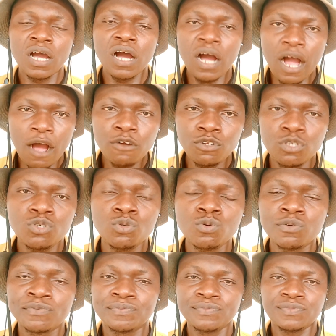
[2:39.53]
How do
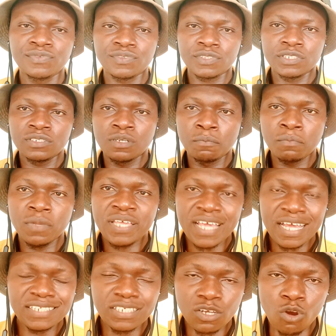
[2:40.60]
you
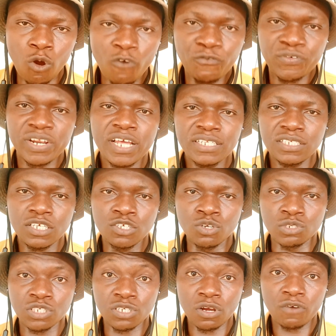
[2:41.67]
get confident in
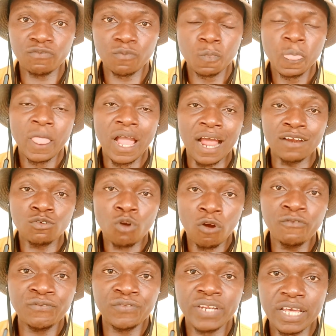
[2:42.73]
yourself and
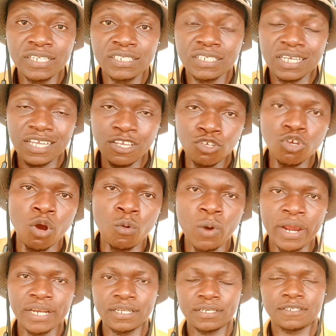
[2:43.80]
confident in your
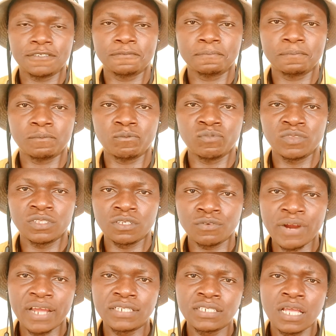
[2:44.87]
word?
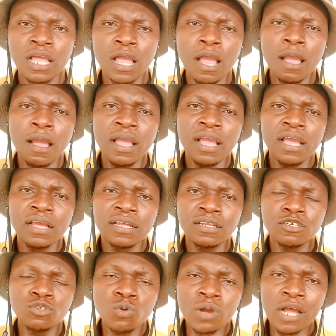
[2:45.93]
Right.
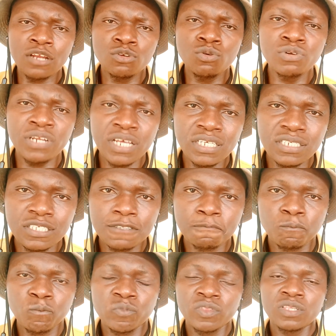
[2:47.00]
You can do
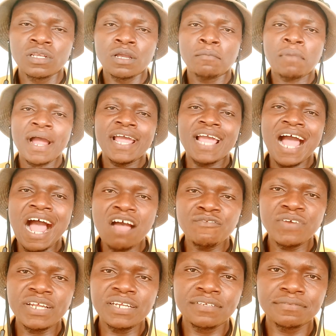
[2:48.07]
this by
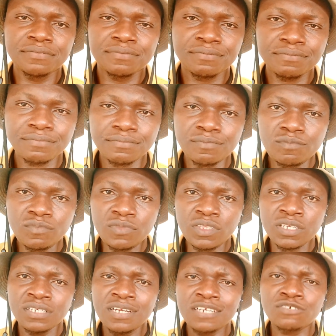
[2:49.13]
having
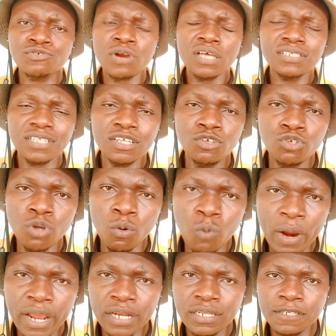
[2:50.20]
the trust in your
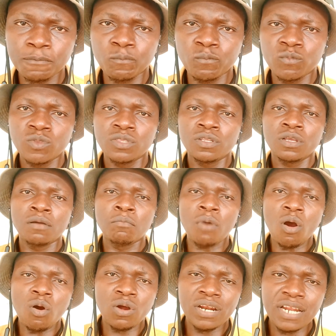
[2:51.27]
word.
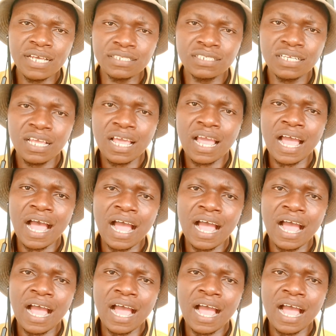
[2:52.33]
More or less,